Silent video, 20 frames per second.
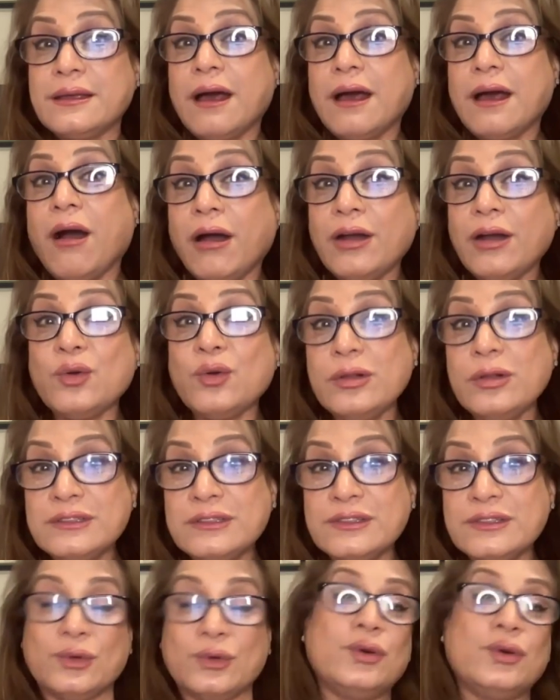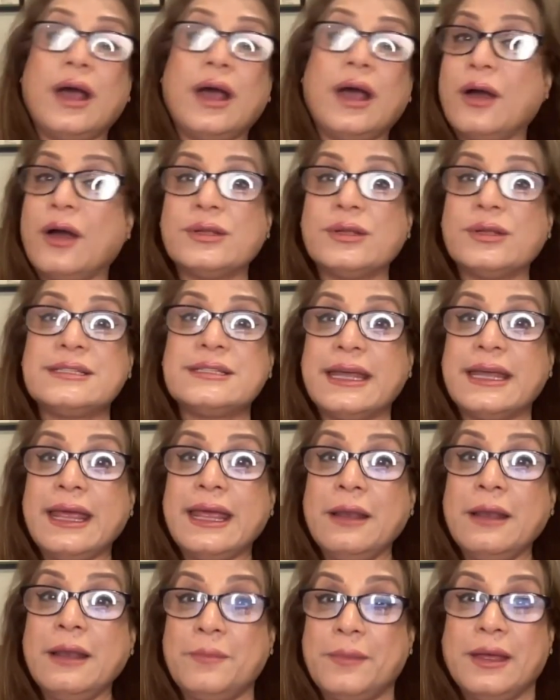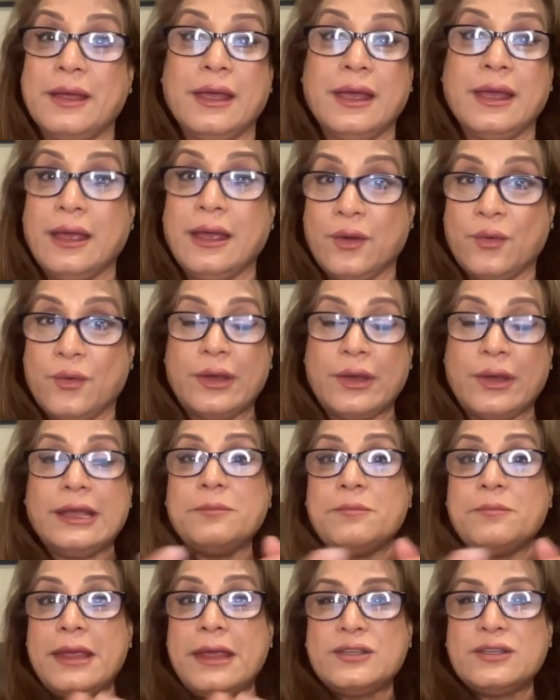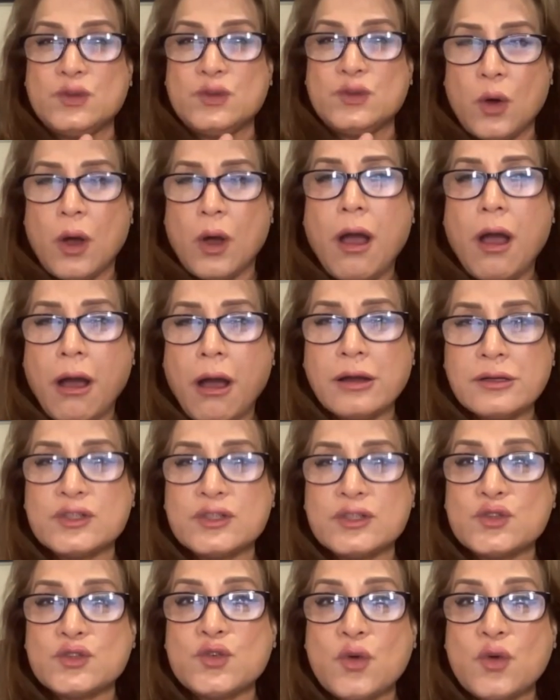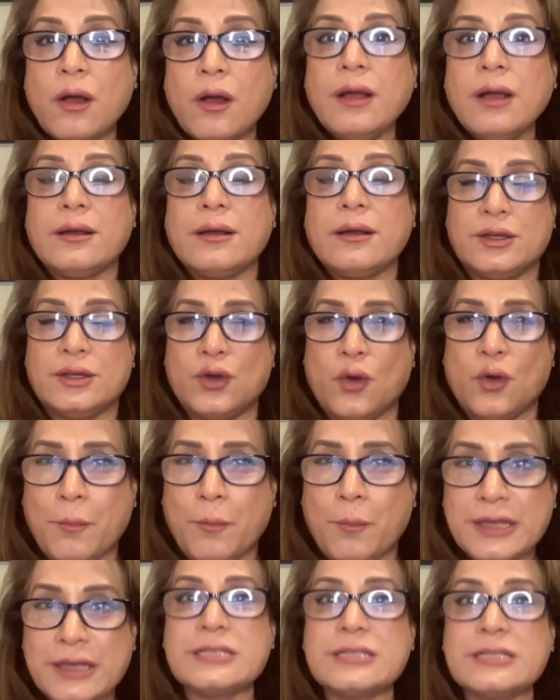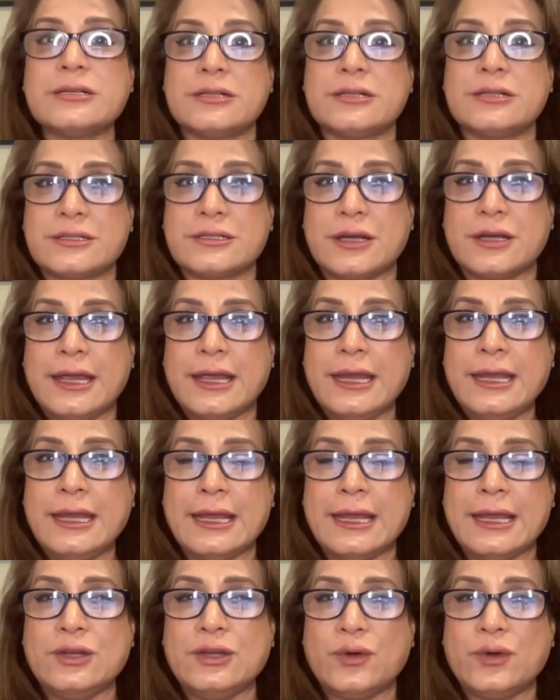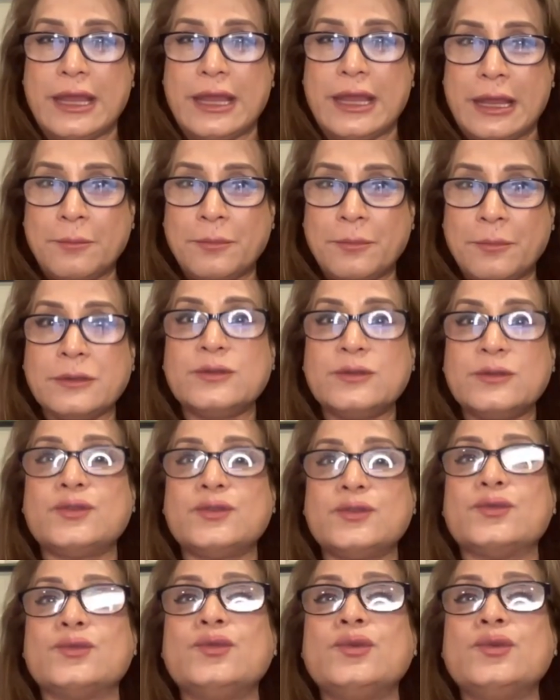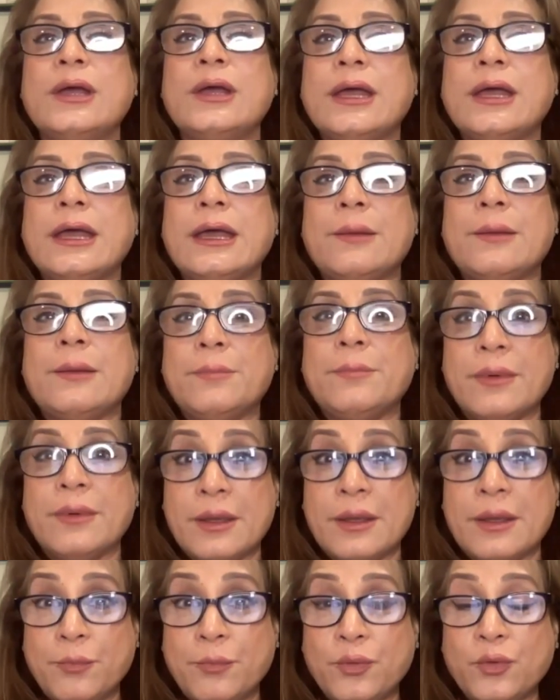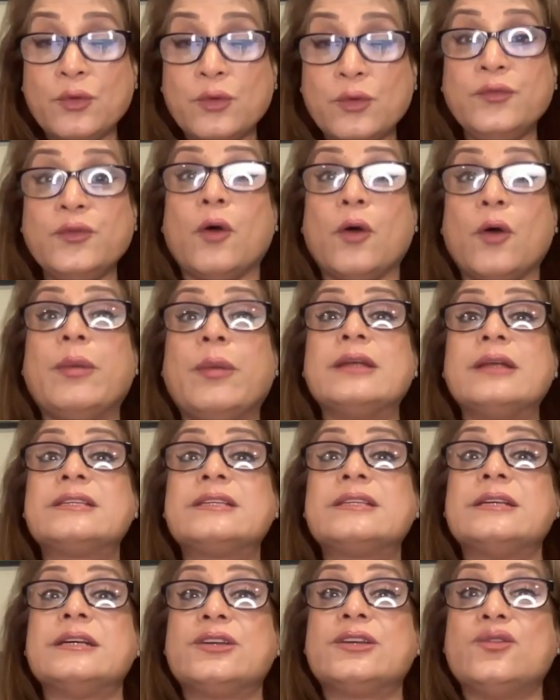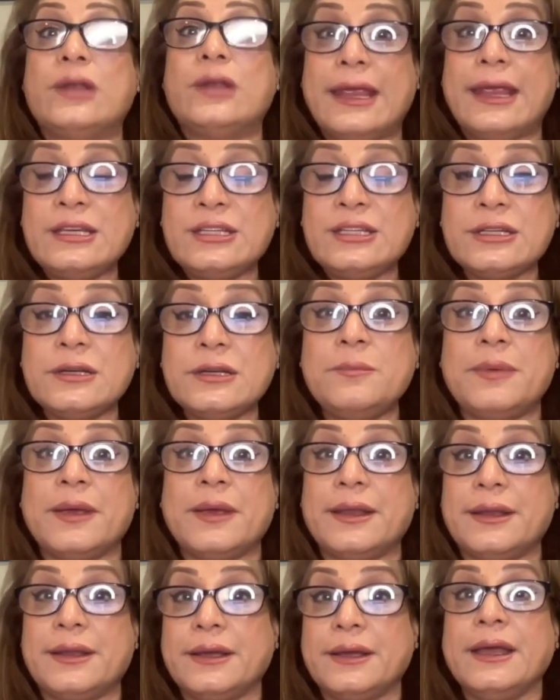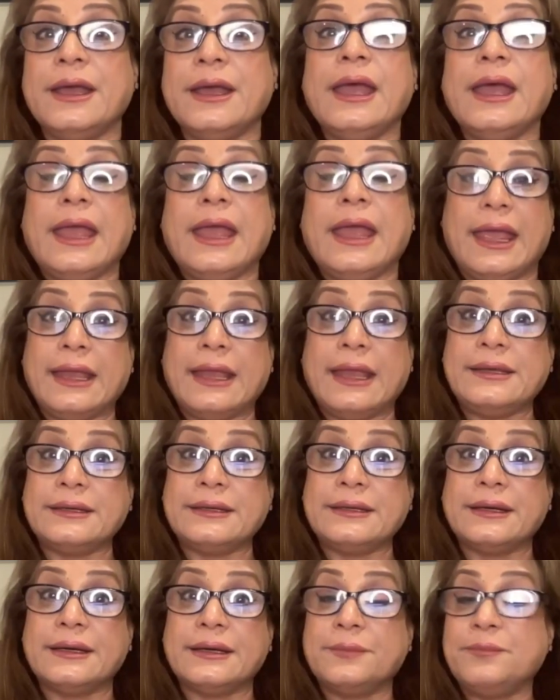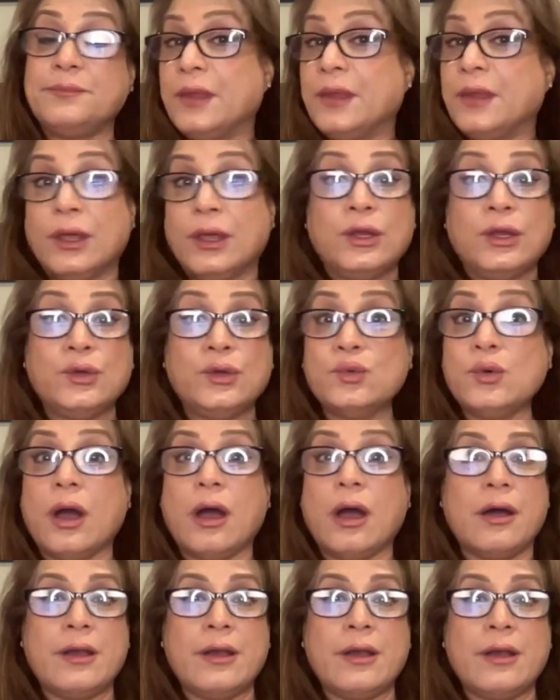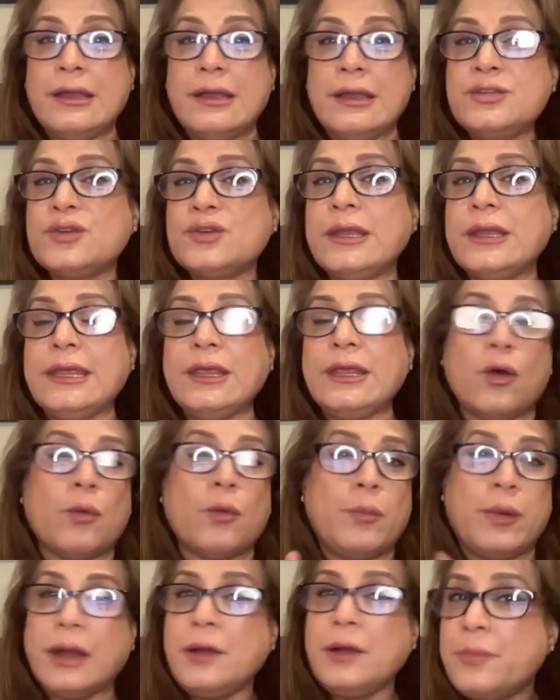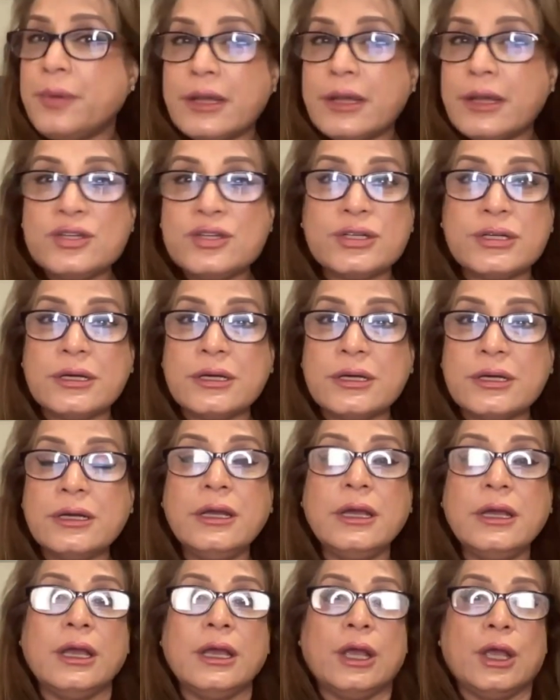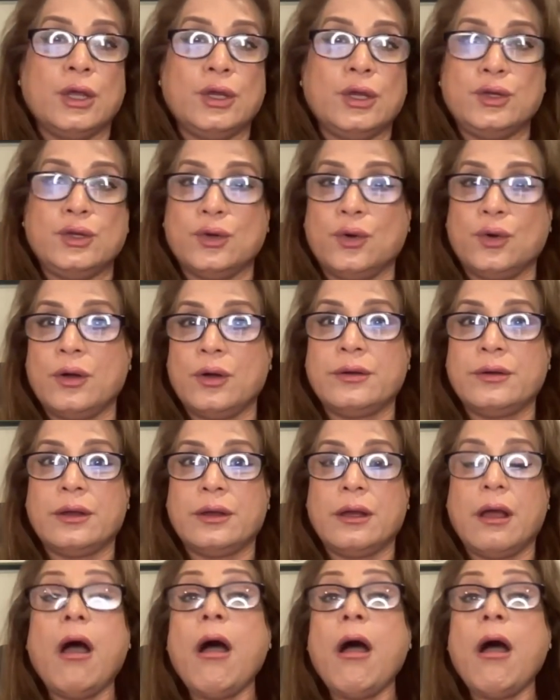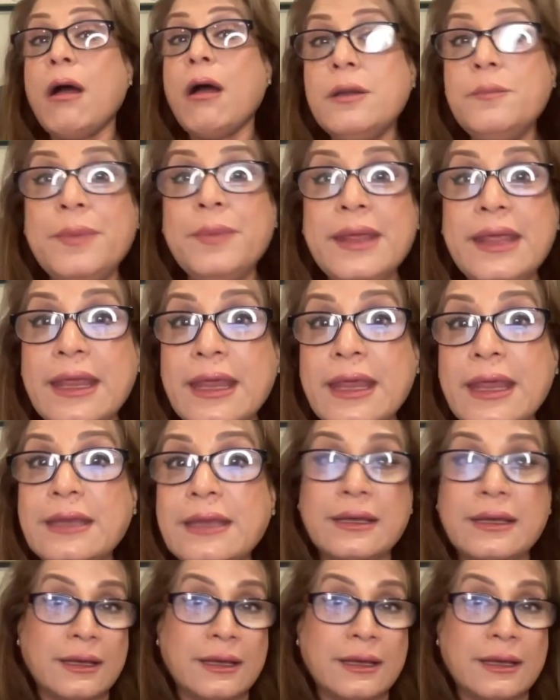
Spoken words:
heart also. How does that help? Well, it makes your heart stronger, your muscles, right? And you're able to improve your blood circulation better. And you are literally, your blood pressure, your heartbeat,